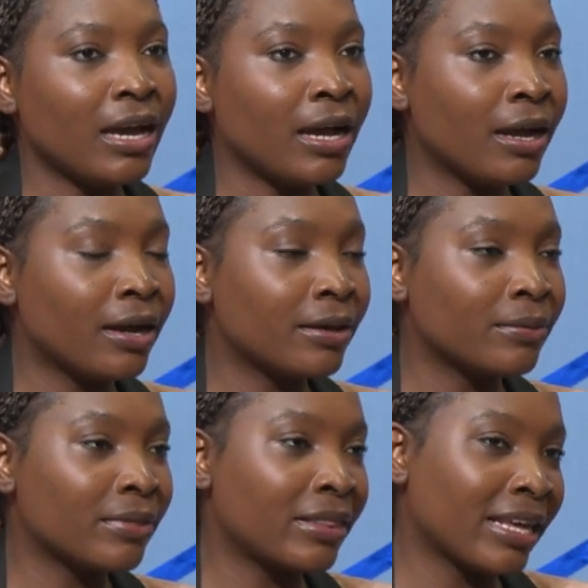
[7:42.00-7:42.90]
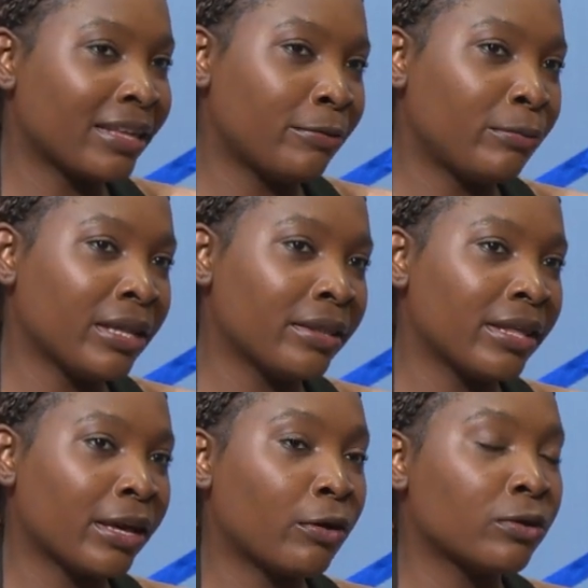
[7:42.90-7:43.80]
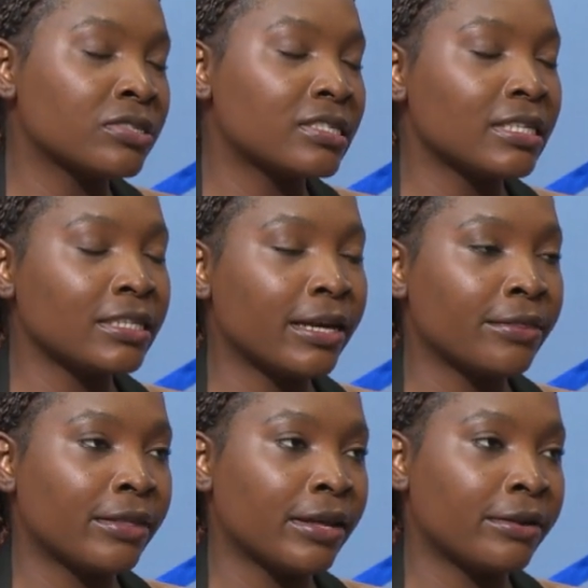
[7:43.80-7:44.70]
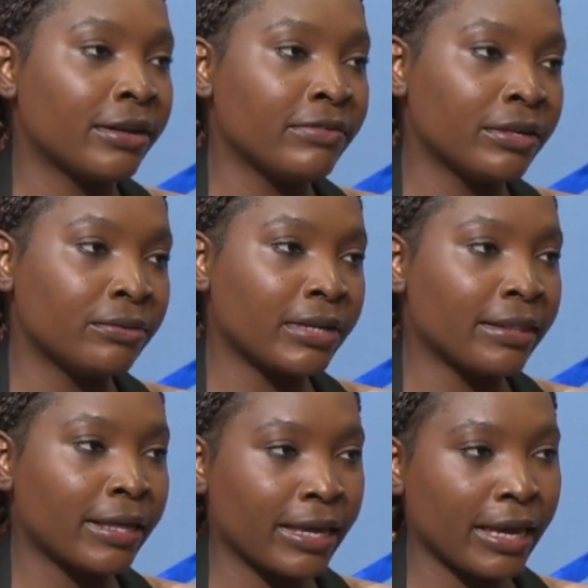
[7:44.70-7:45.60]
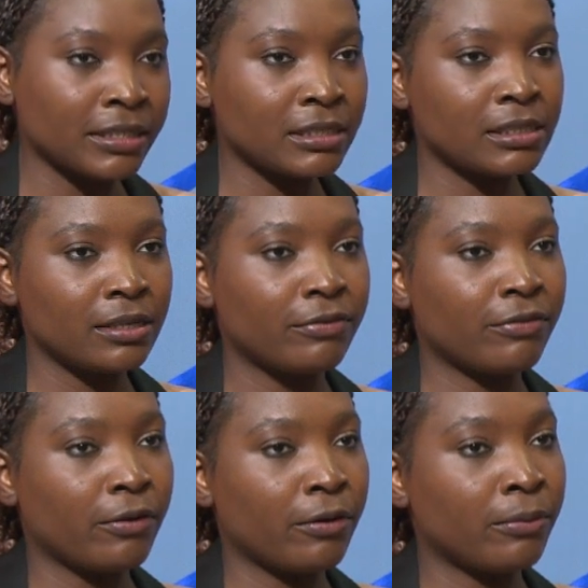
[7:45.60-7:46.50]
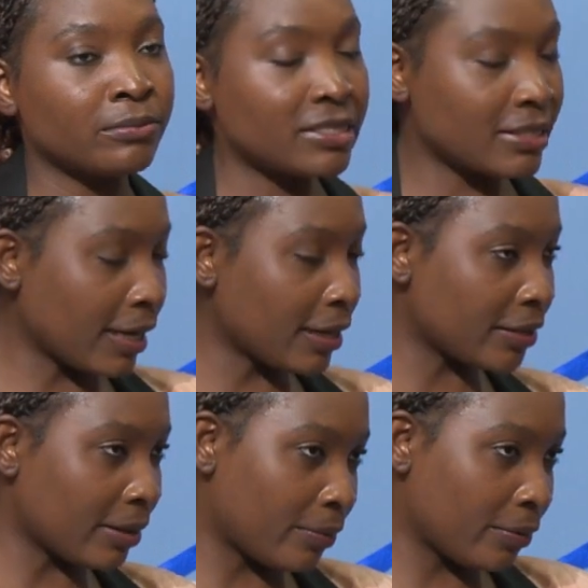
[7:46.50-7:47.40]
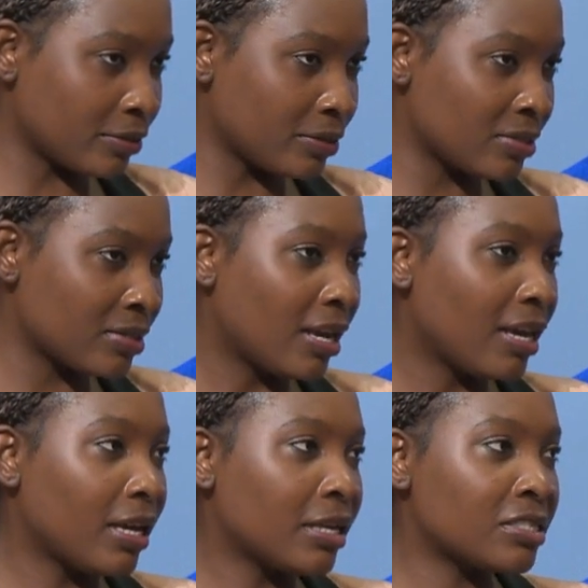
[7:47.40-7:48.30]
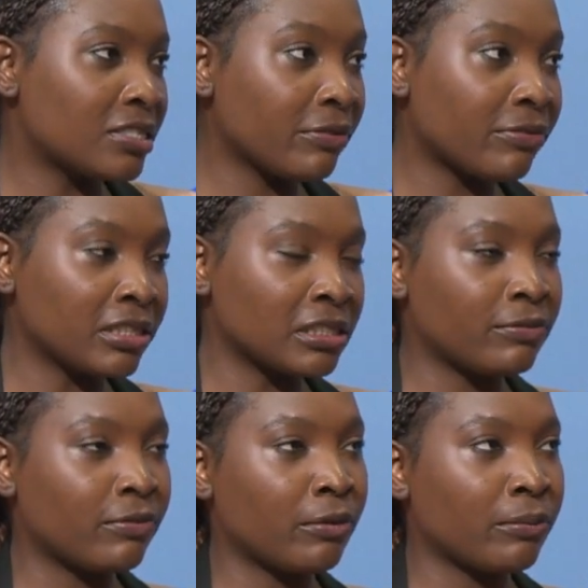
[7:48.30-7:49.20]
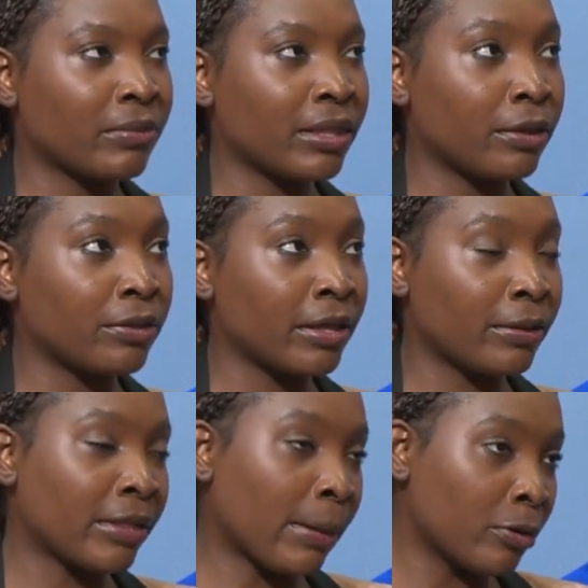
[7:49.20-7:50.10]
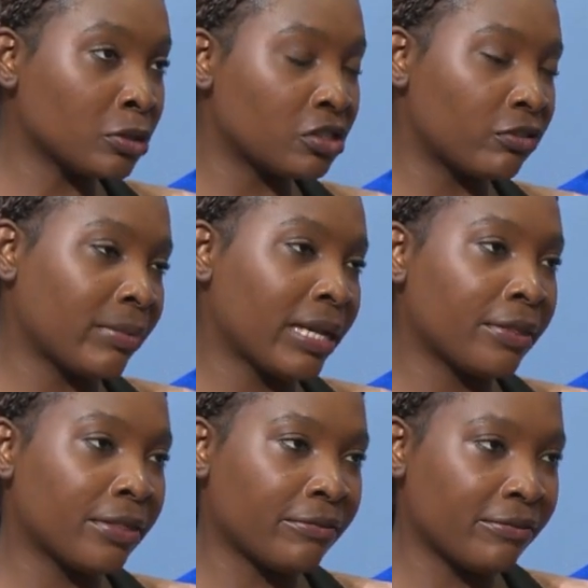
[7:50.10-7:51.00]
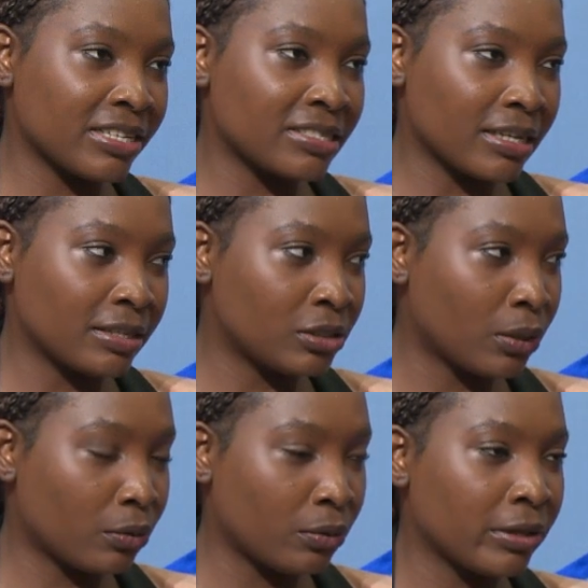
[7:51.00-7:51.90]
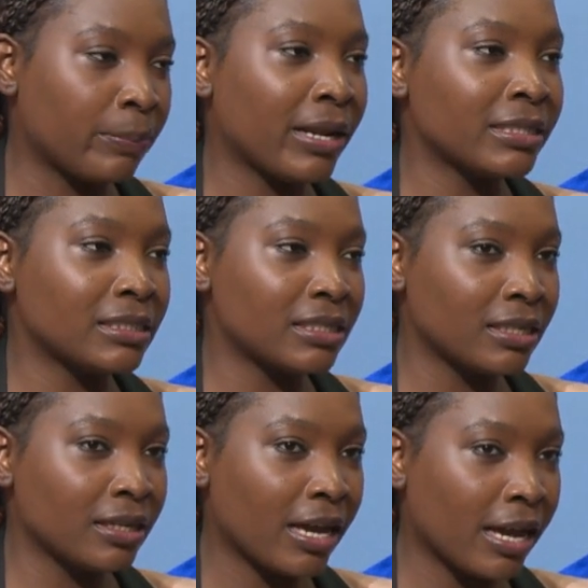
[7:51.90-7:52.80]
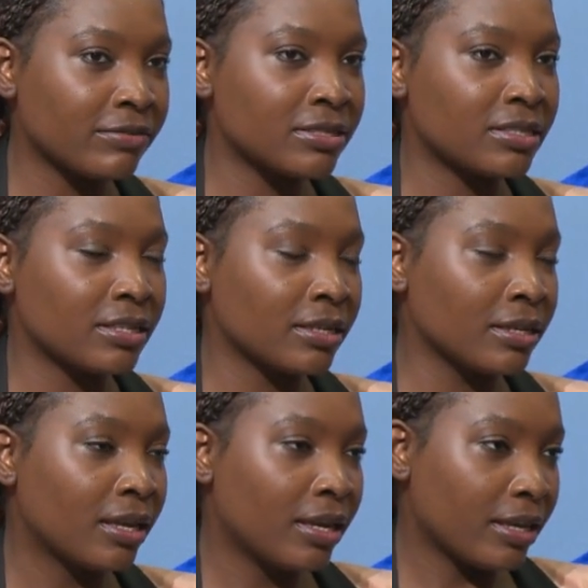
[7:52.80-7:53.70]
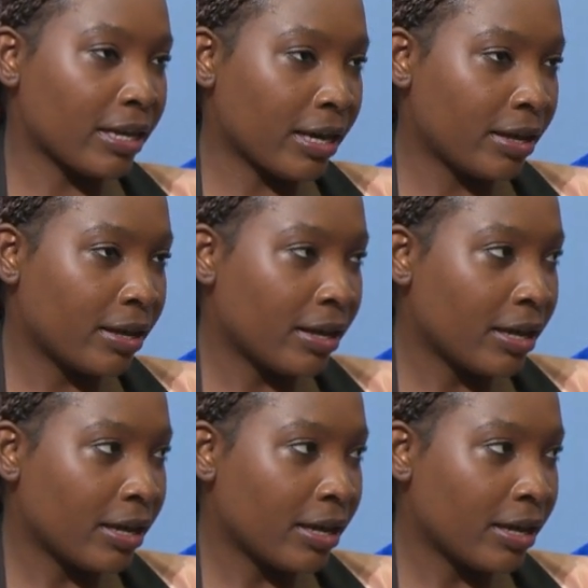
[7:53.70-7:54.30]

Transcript: uh, they, when they consider the revenue that they get from selling their produce it's different from the, the, the amount of money they invested through the planting, harvesting, yeah,